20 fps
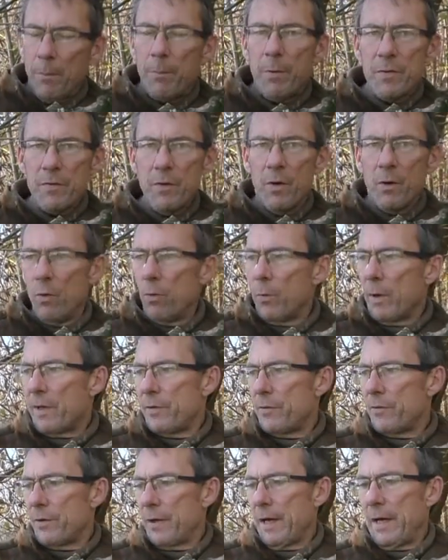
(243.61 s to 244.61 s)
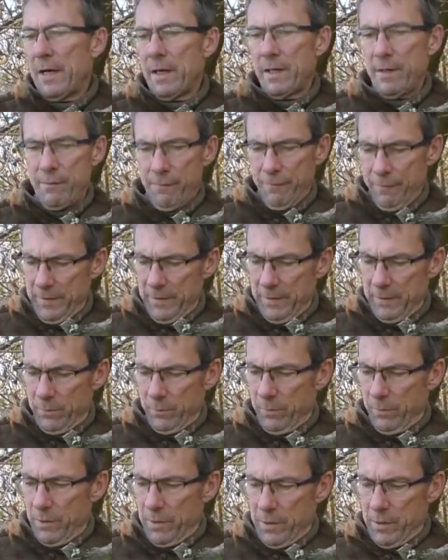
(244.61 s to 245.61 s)
but not always. And in
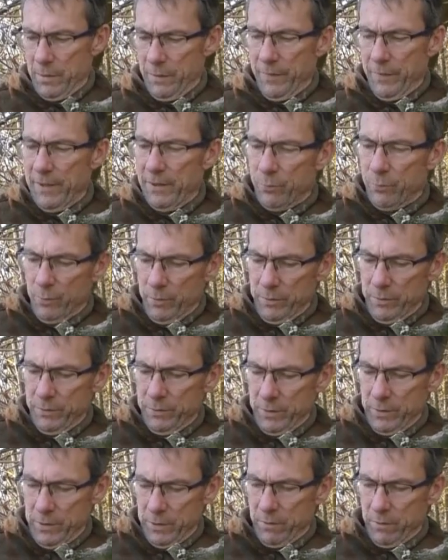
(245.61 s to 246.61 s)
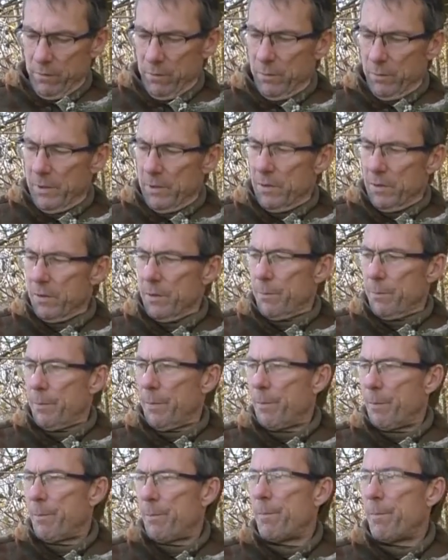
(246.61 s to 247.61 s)
fact, these ones are growing on
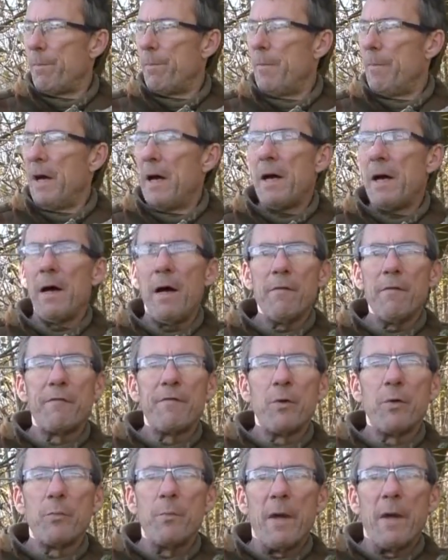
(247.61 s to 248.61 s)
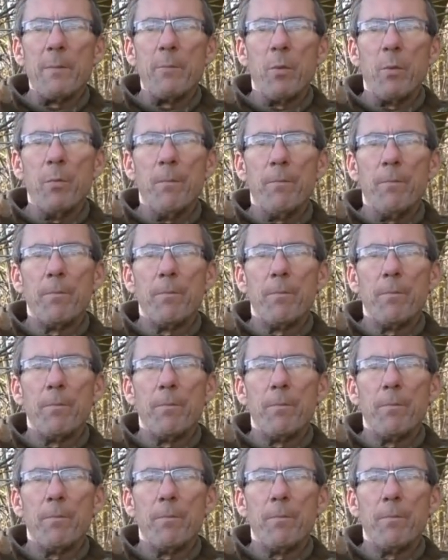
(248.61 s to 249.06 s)
a field maple.